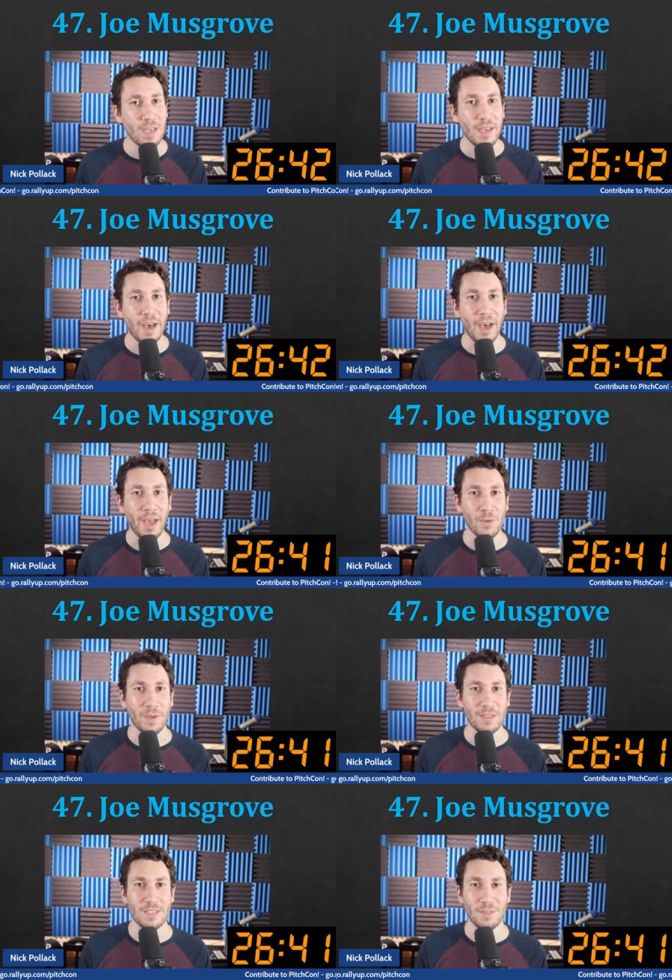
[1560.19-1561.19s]
uh,
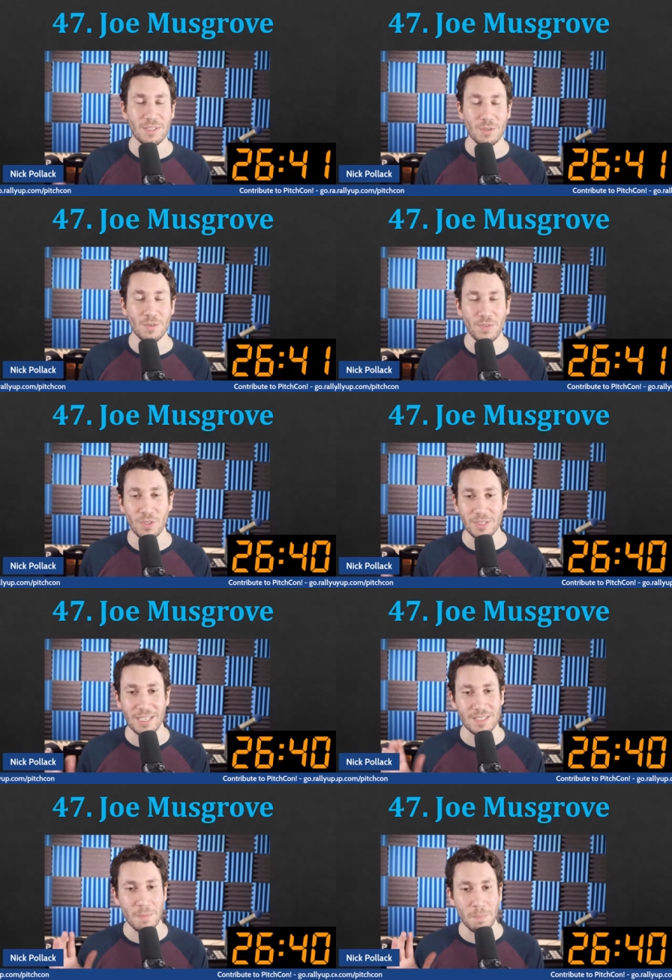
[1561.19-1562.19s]
relatively to the field.
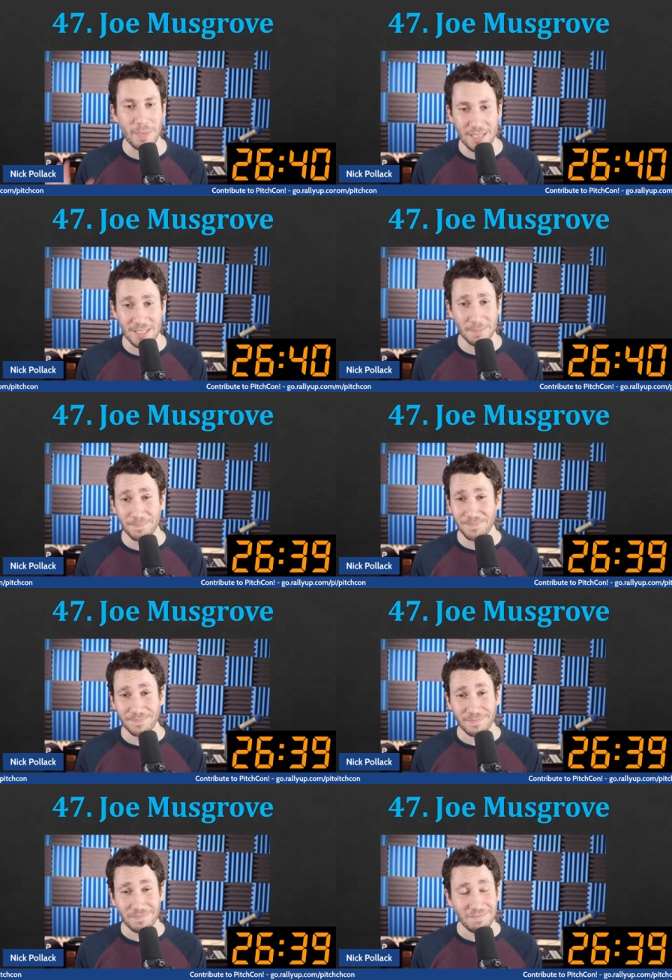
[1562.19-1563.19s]
It's amazing.
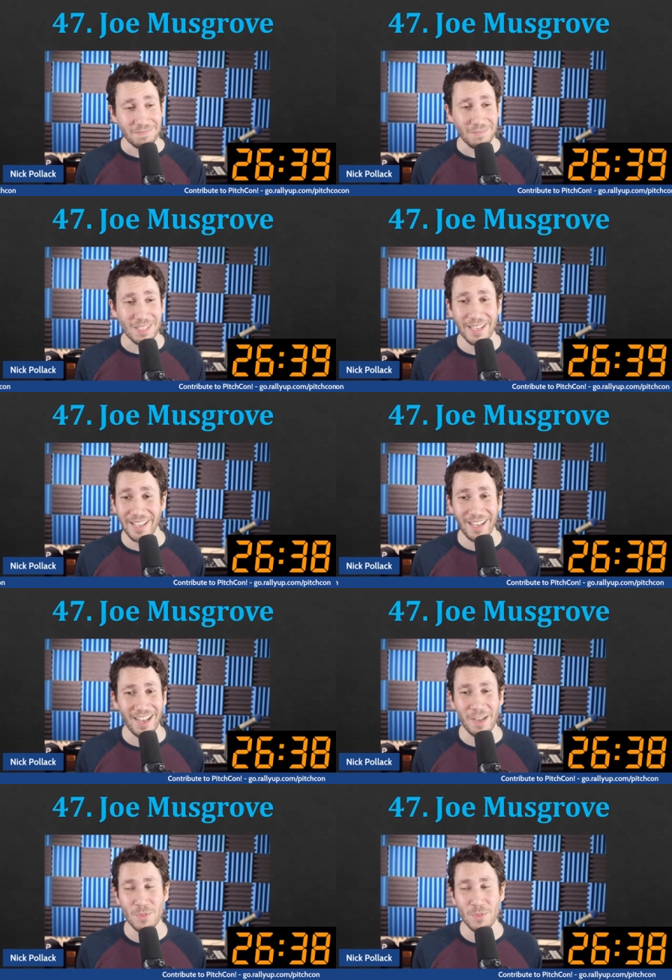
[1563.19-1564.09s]
I'm